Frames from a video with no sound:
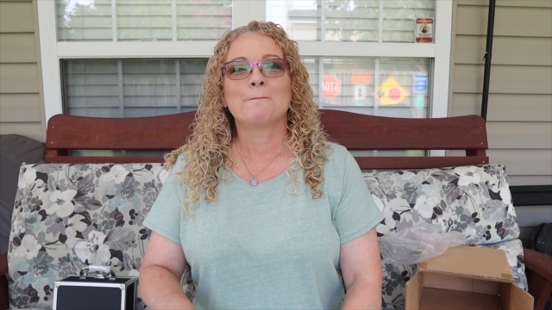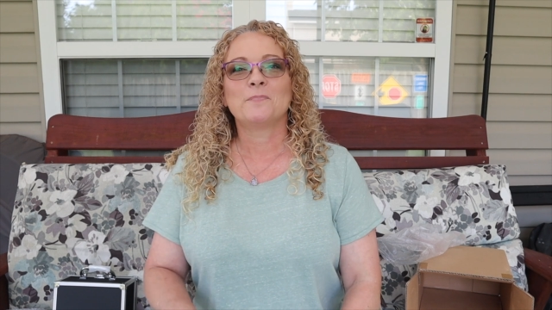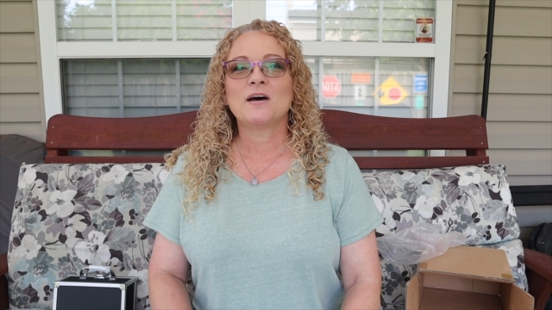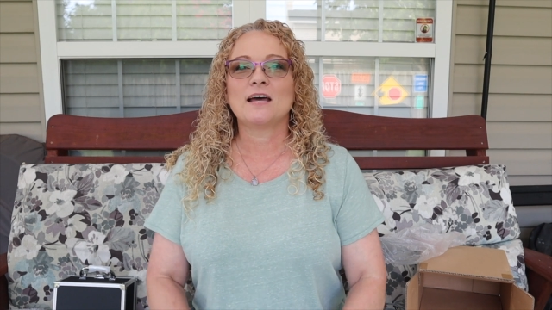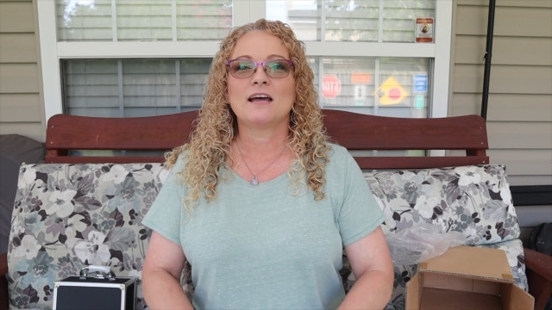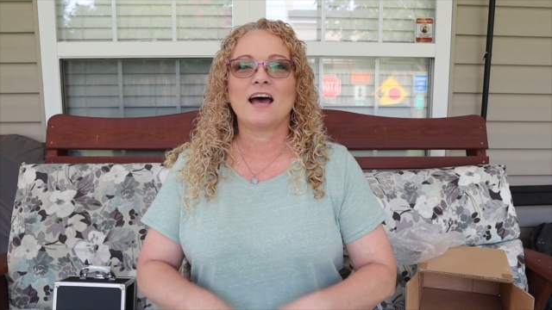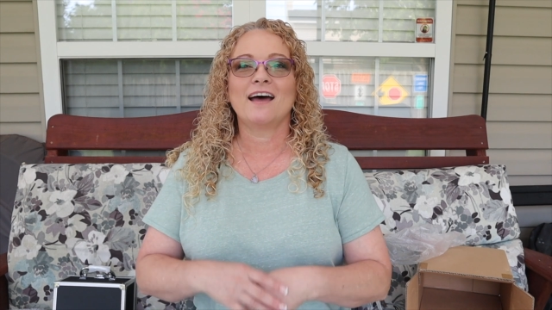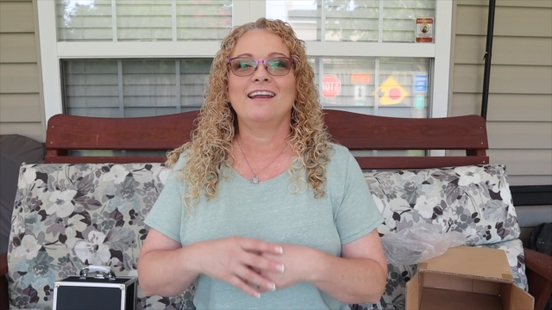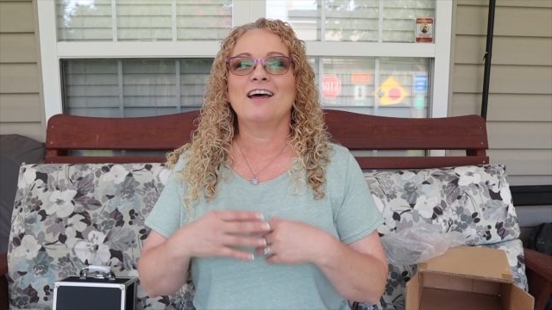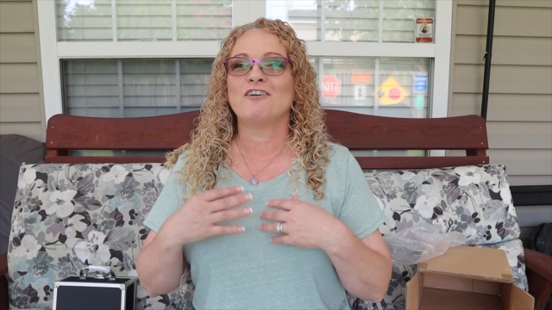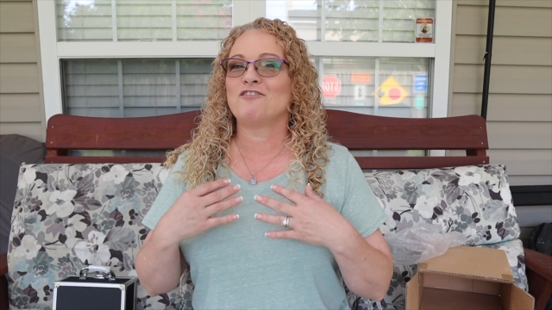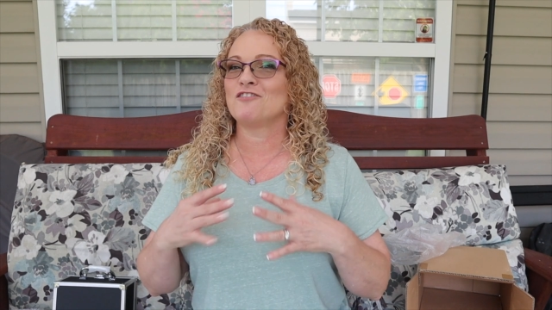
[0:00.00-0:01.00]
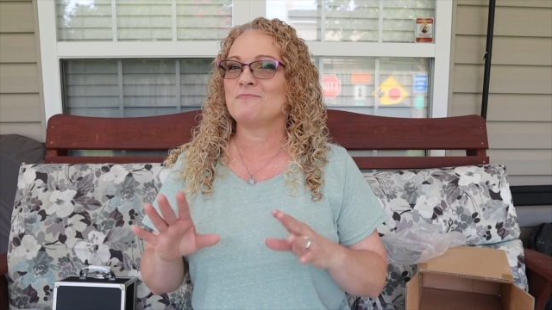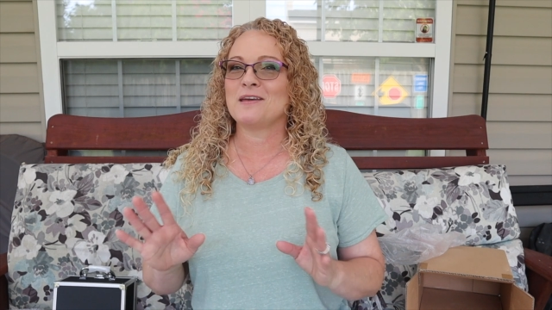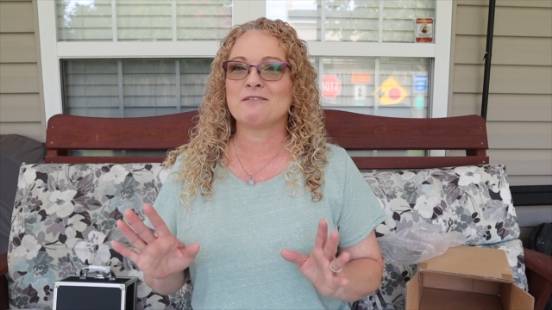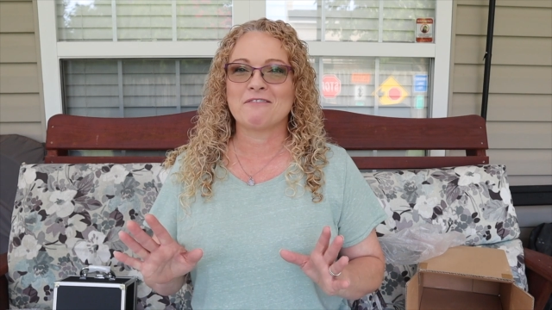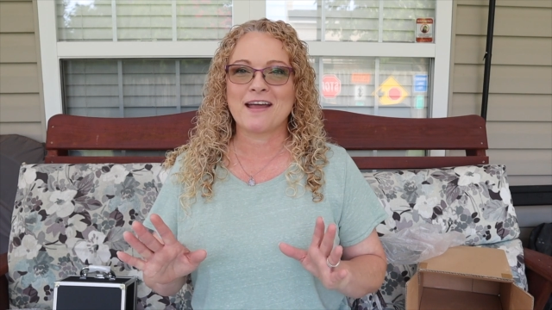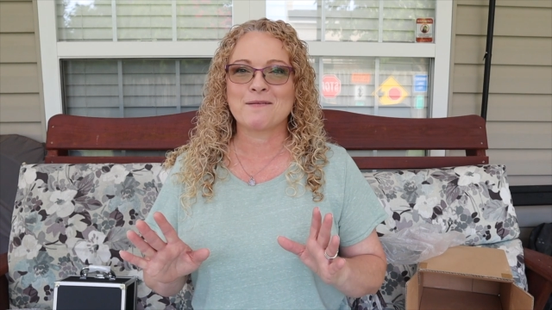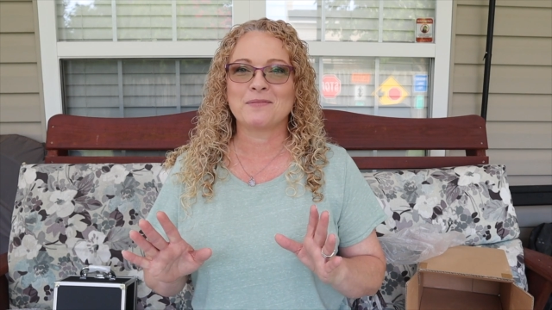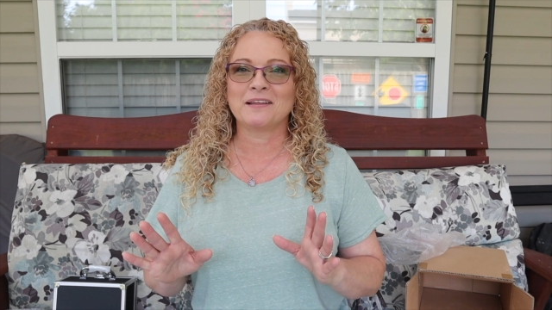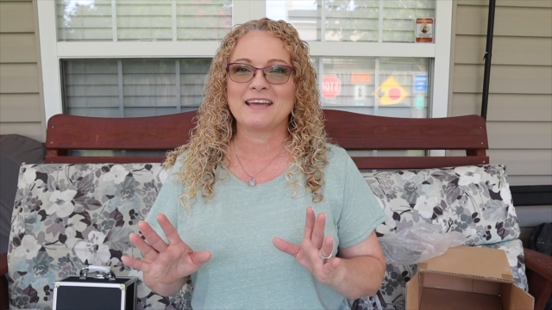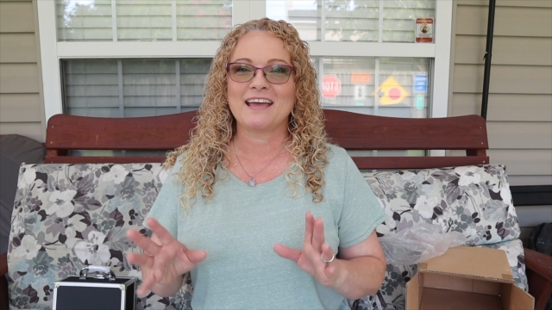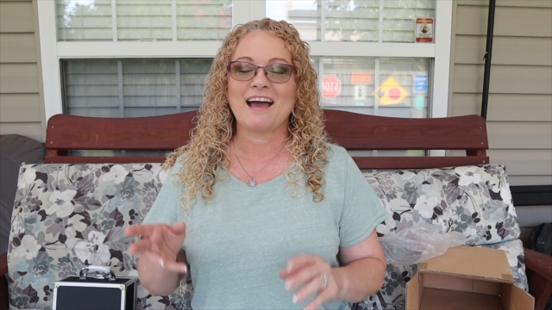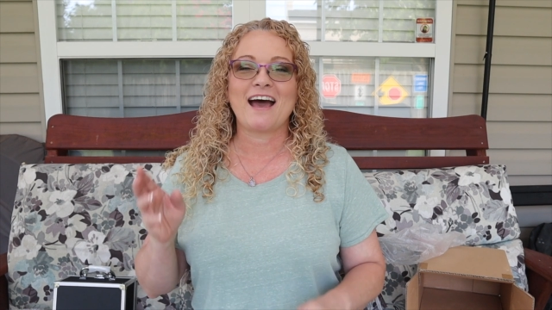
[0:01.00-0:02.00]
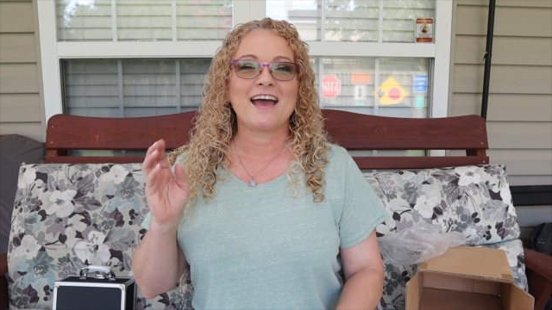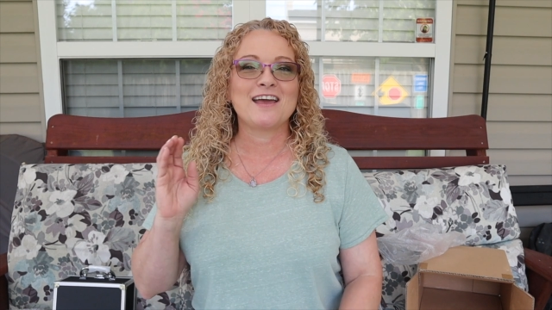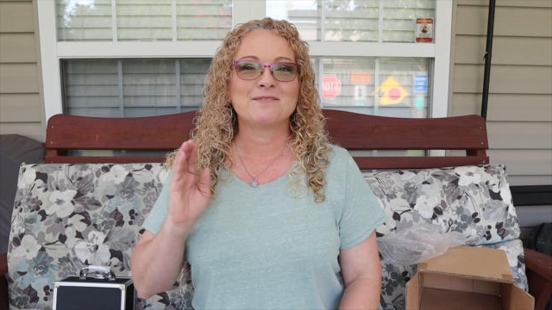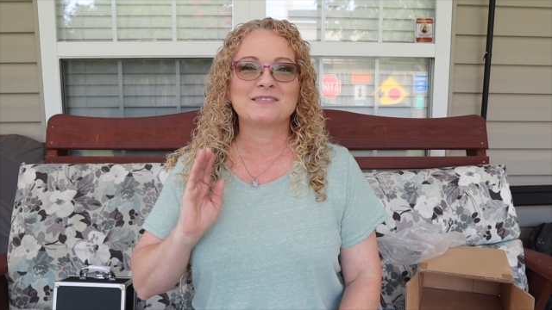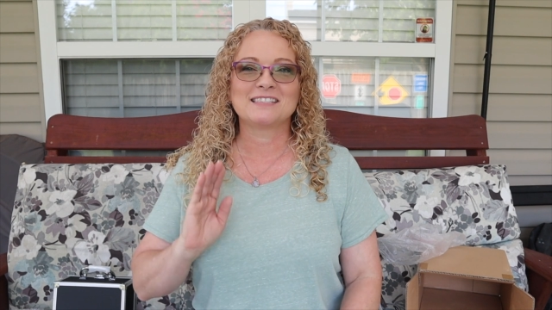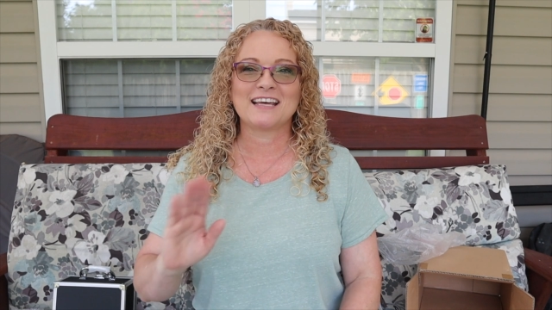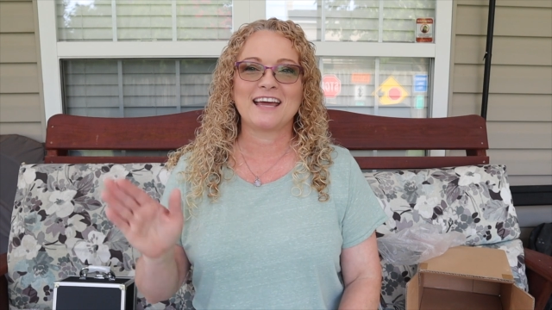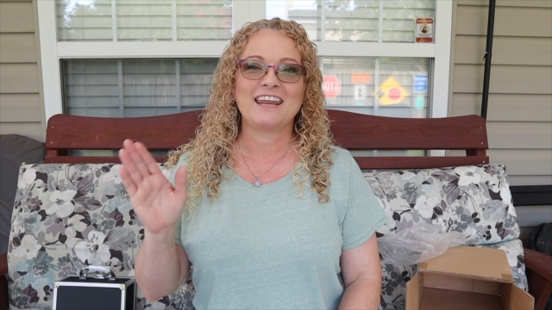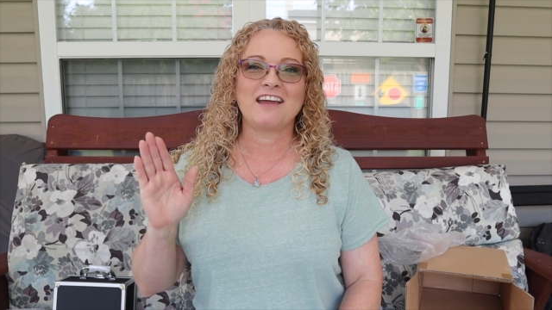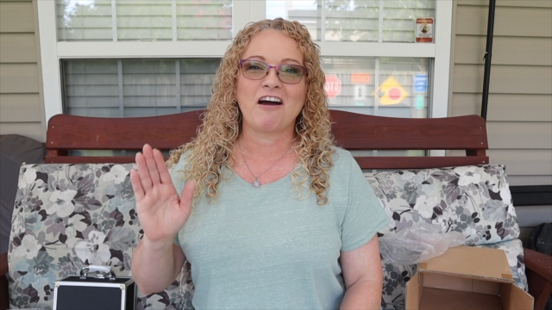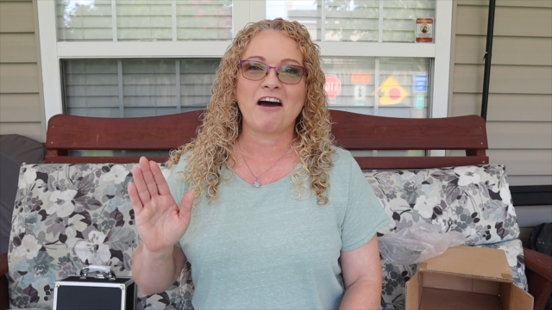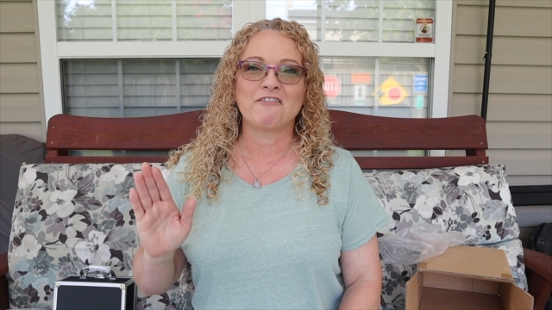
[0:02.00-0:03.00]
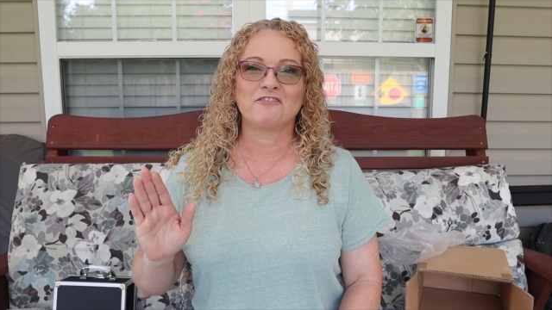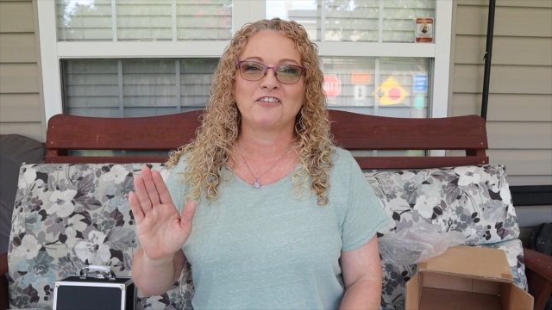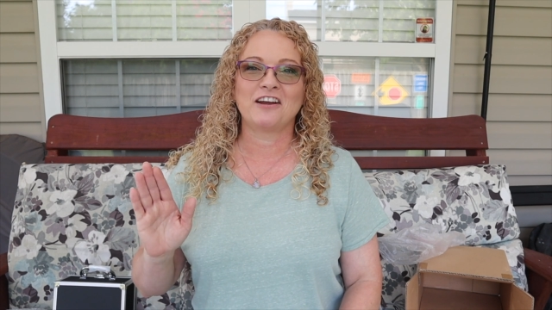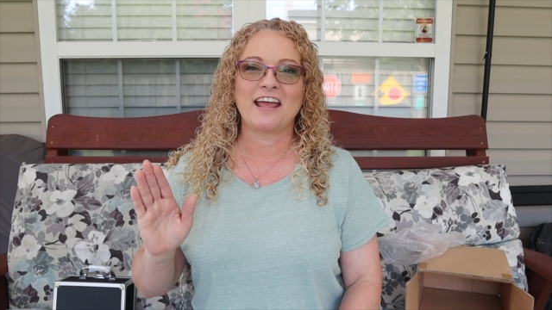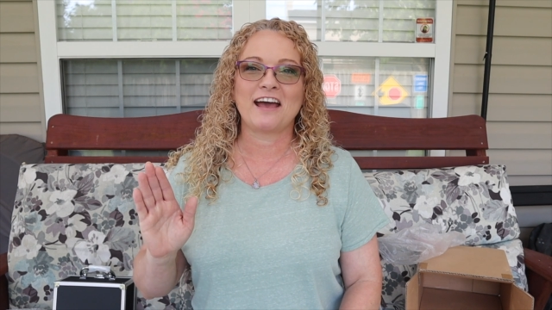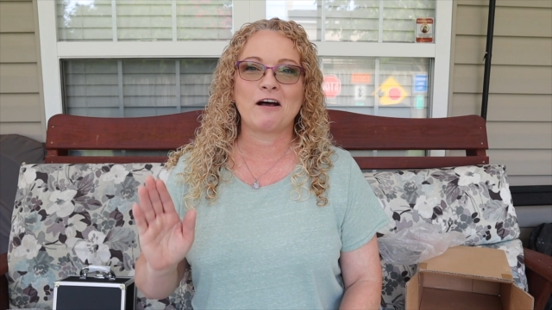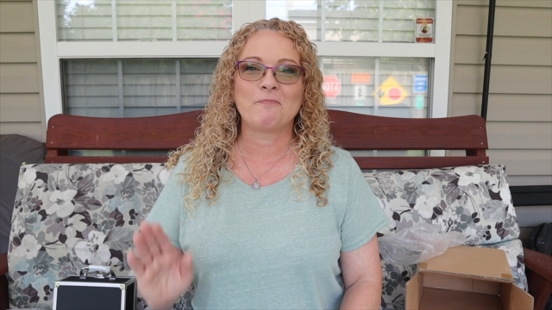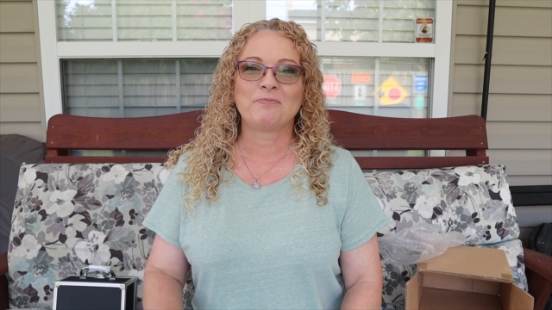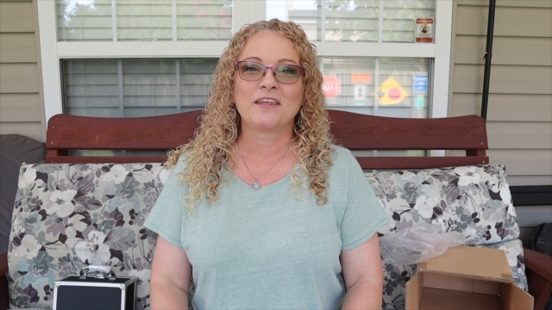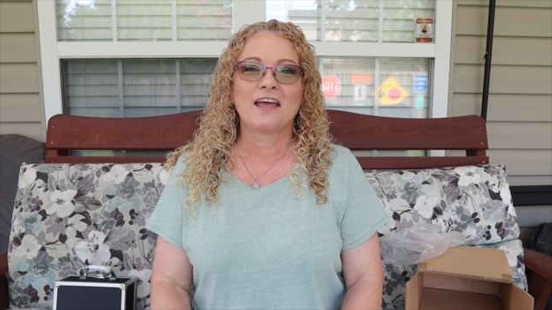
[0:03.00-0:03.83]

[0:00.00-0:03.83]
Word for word: But enough of me rambling. I am signing off for now.